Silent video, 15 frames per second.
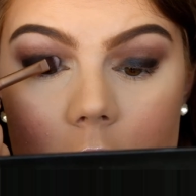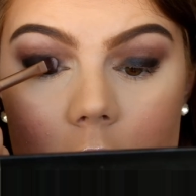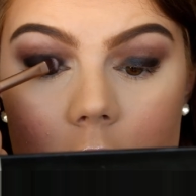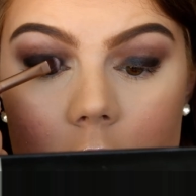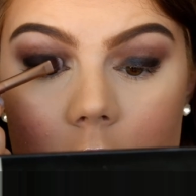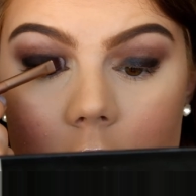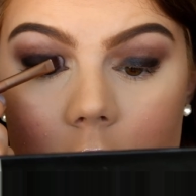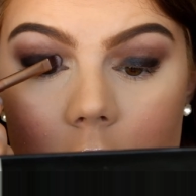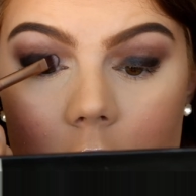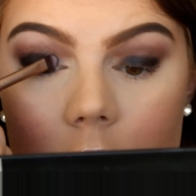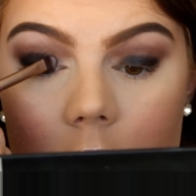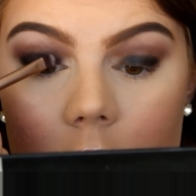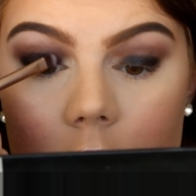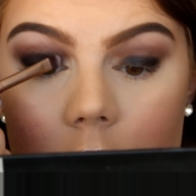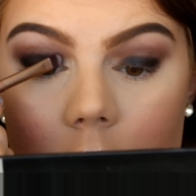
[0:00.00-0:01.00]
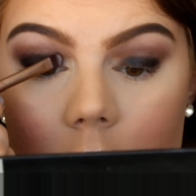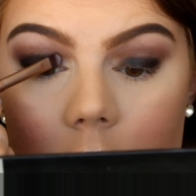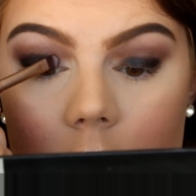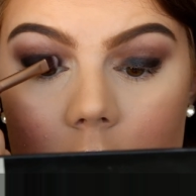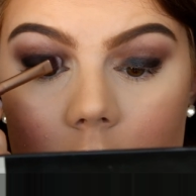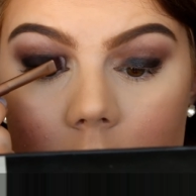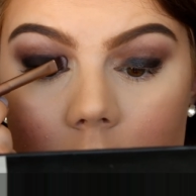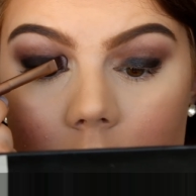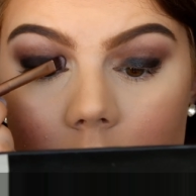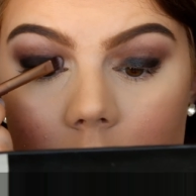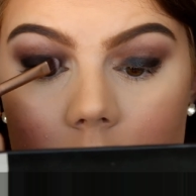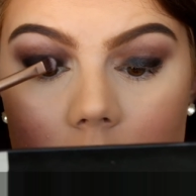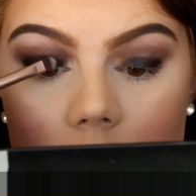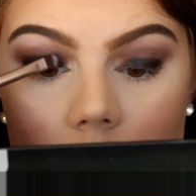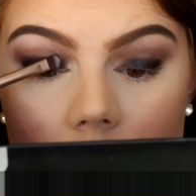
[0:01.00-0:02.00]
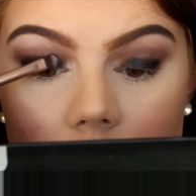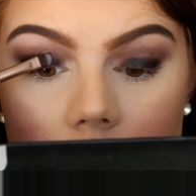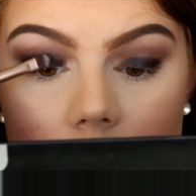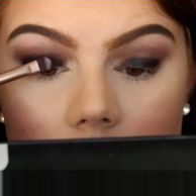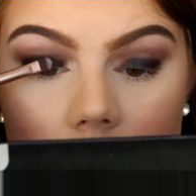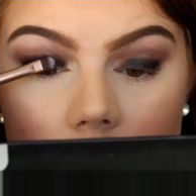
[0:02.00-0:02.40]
No one is speaking in this clip.